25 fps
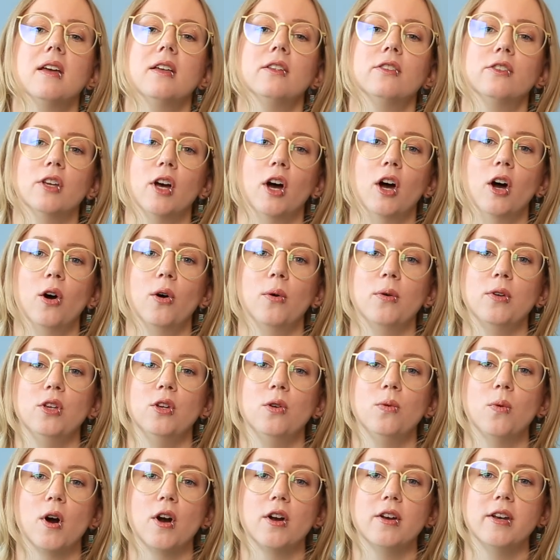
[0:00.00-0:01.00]
So
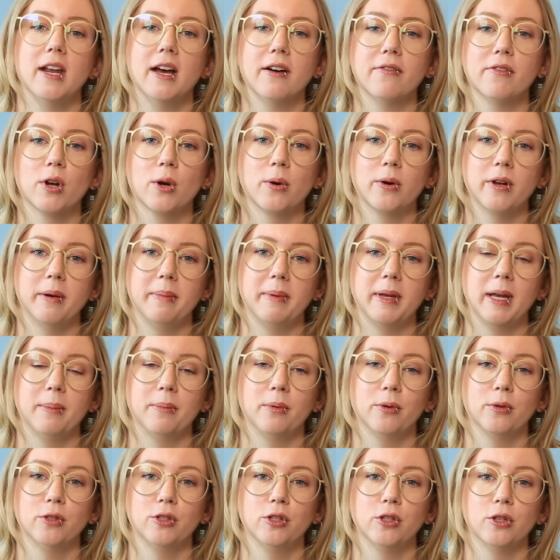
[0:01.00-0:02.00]
you are never going to be
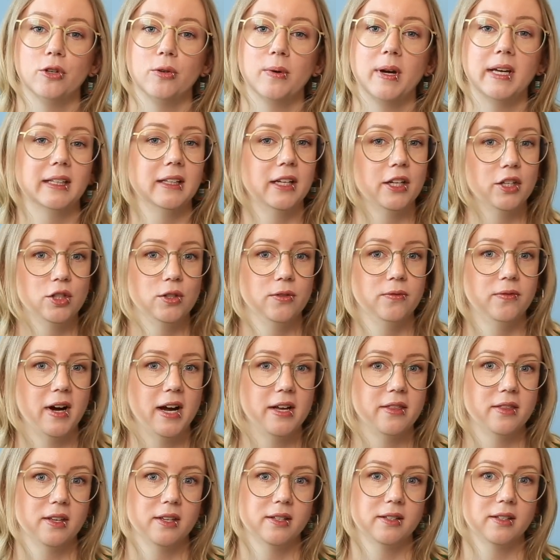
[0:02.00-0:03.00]
able to, unless you
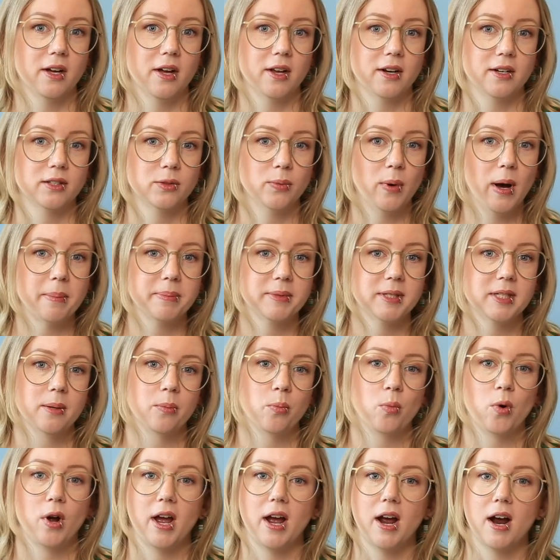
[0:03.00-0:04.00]
find this on a swap
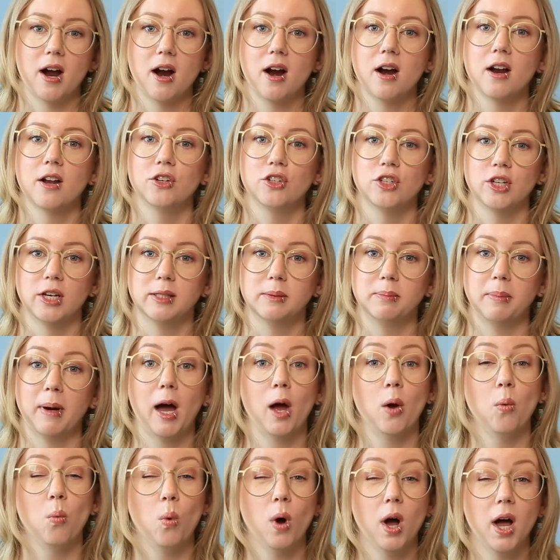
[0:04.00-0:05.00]
somewhere, just
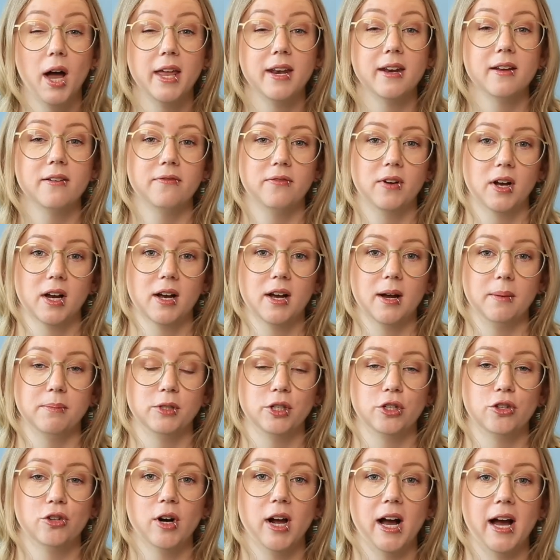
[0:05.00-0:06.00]
buy one Fun Cup
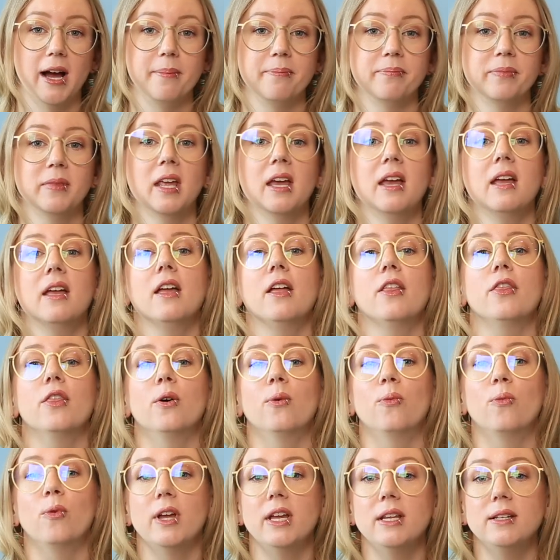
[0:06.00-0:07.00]
to try.
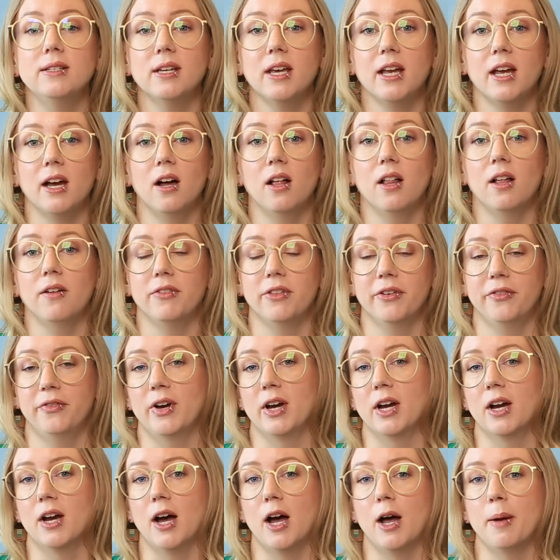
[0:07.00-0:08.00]
The retail of the
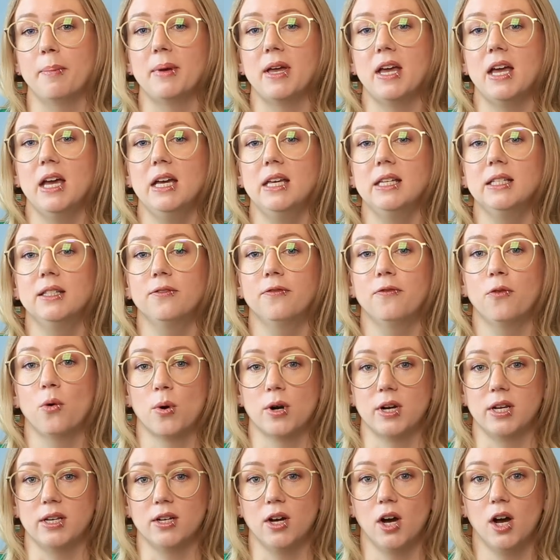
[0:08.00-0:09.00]
Fun Cup is
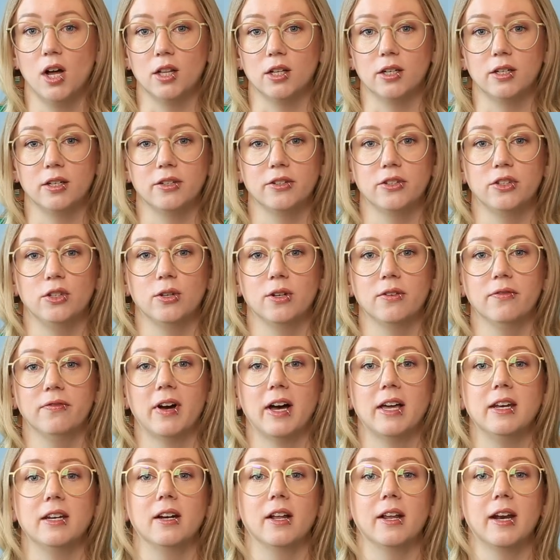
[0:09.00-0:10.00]
$40. You can
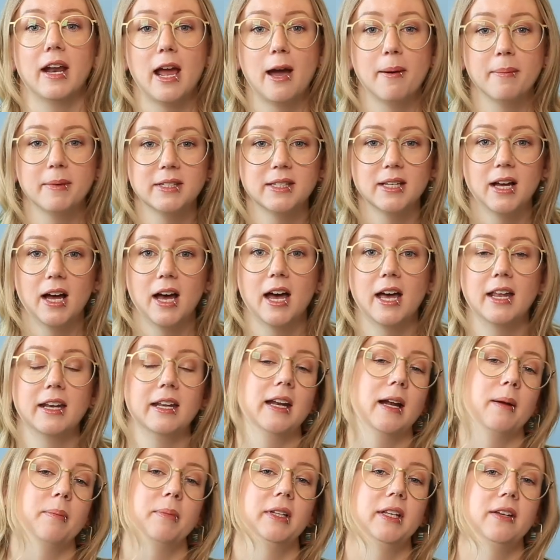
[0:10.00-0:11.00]
find it on Amazon, and
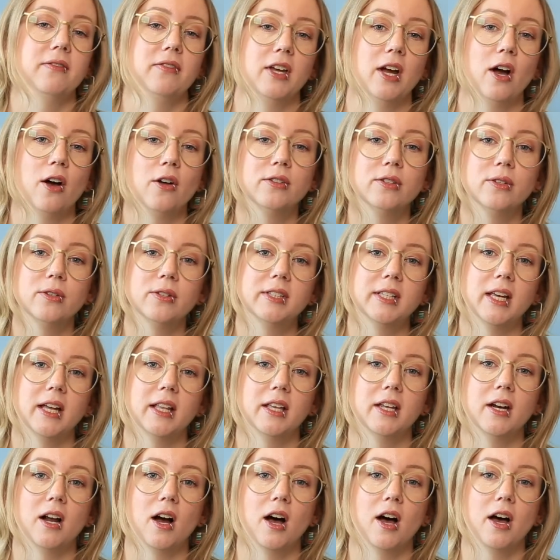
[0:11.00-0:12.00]
I believe they also sell
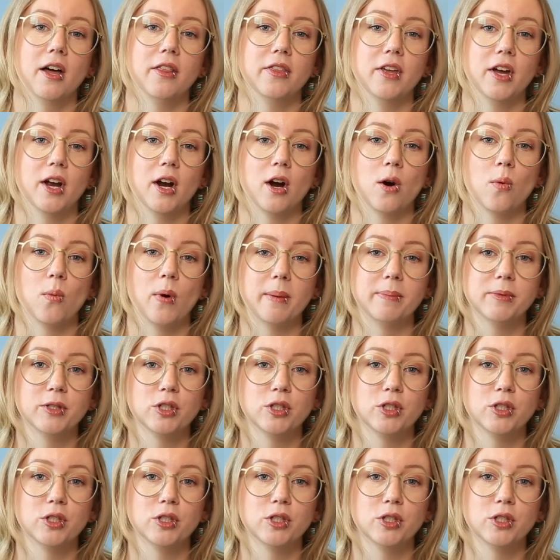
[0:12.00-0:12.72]
it on their web